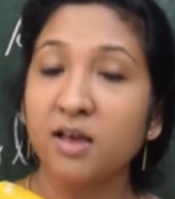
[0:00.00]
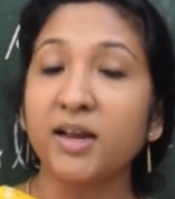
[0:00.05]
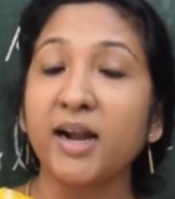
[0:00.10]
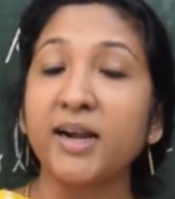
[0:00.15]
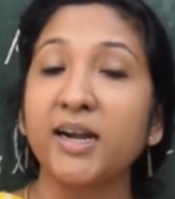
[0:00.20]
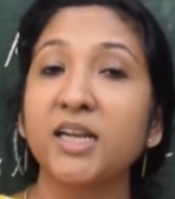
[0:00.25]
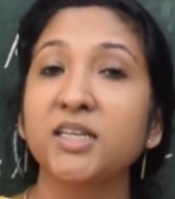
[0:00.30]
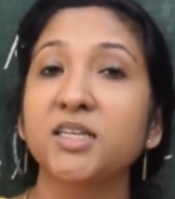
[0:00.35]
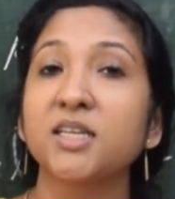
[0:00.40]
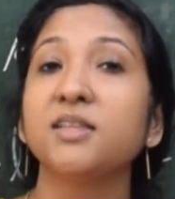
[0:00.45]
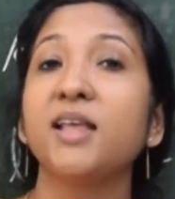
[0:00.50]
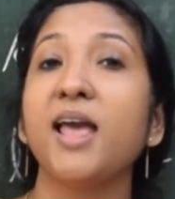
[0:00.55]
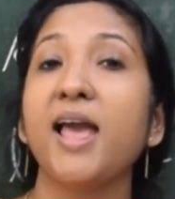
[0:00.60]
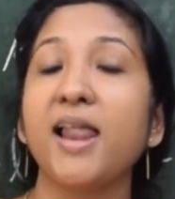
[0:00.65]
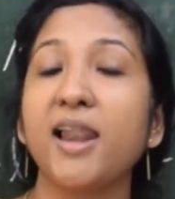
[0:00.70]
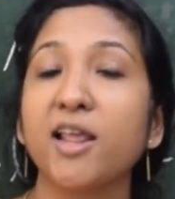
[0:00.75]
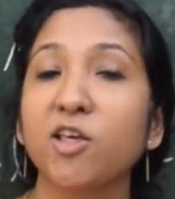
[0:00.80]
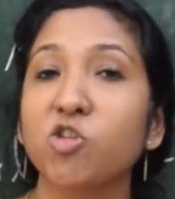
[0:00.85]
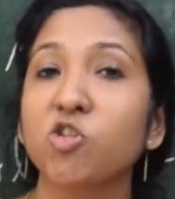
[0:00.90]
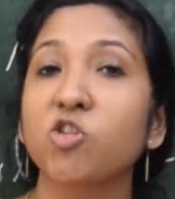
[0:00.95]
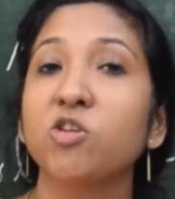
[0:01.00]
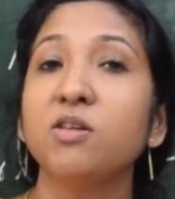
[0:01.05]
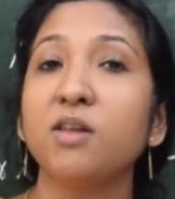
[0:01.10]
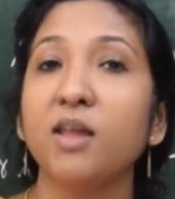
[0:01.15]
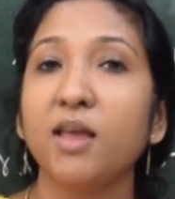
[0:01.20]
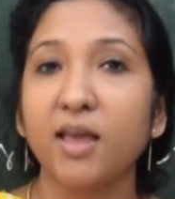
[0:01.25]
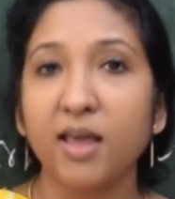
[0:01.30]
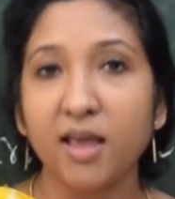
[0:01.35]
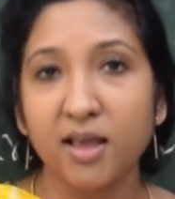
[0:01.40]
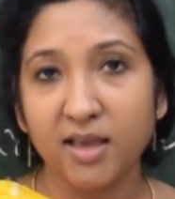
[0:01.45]
conducting the election
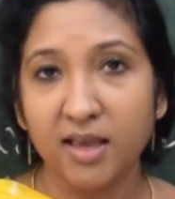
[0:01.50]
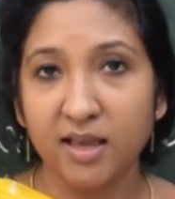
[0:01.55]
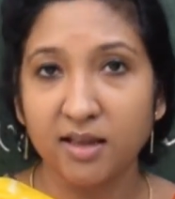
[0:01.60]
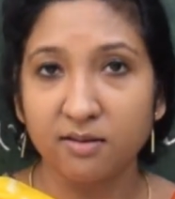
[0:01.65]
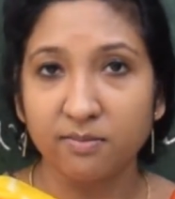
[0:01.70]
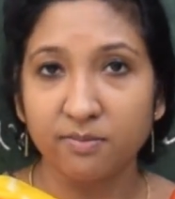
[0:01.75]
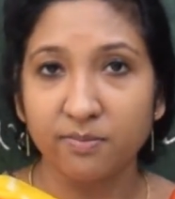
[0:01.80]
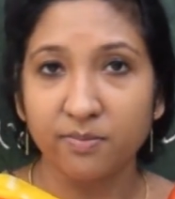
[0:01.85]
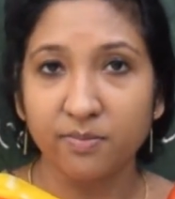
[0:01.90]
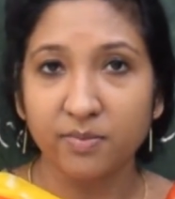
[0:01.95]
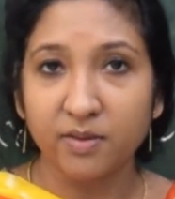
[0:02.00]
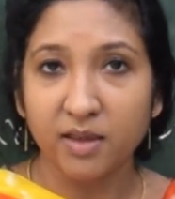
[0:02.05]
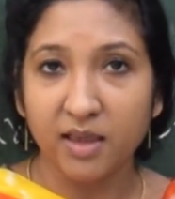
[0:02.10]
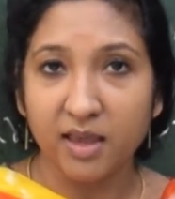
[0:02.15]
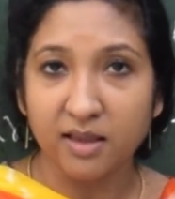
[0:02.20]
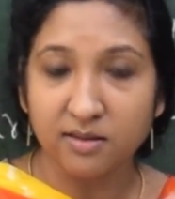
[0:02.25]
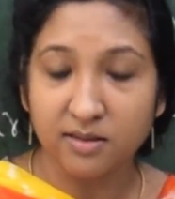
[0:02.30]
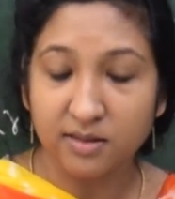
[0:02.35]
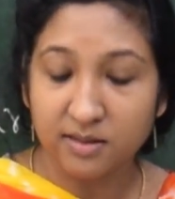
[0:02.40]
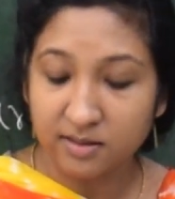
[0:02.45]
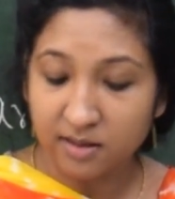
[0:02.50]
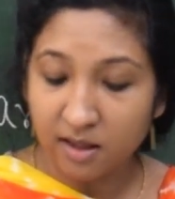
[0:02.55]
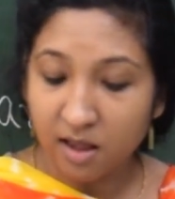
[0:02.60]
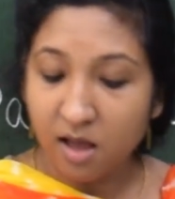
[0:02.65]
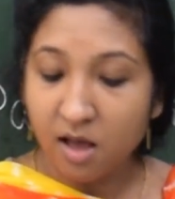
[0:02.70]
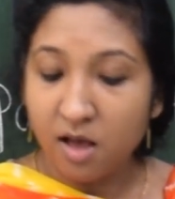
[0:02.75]
again. Yes.